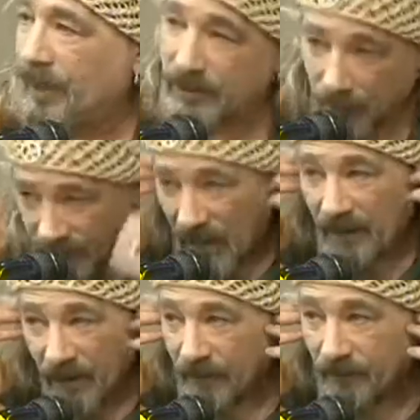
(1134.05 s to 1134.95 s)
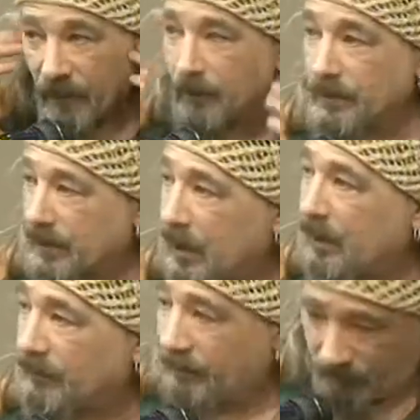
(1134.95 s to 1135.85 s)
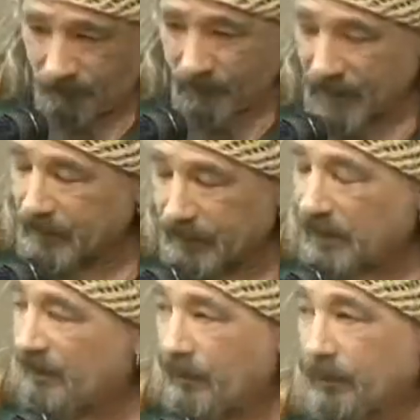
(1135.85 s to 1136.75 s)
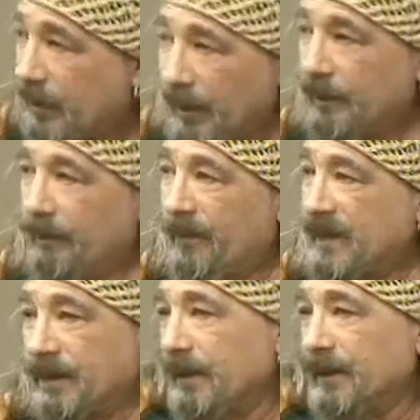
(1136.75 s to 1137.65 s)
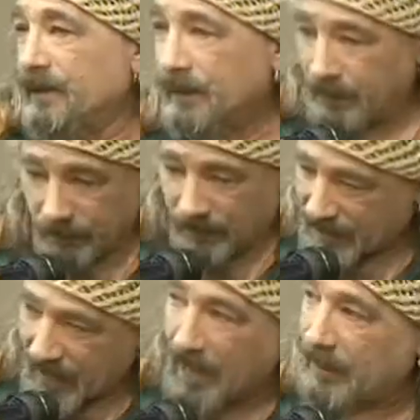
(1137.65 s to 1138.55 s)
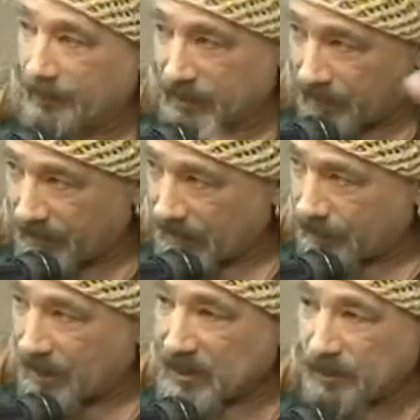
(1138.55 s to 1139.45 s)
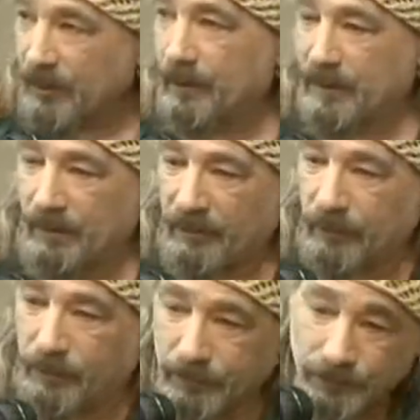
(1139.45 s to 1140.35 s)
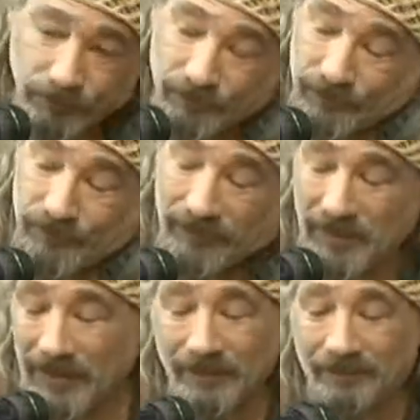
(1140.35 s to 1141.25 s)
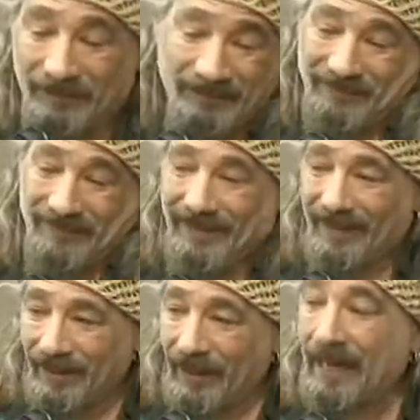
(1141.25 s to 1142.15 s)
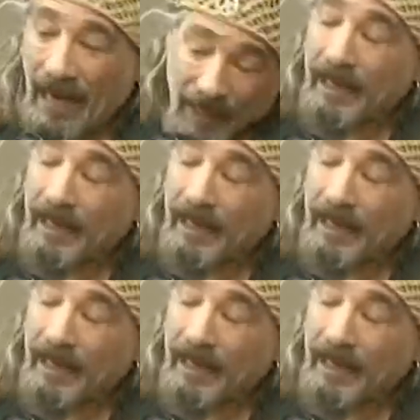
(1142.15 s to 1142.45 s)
And so if they have headphones on connected to their phone, they're basically listening to exactly what's coming out of my speakers in my room. And, and I could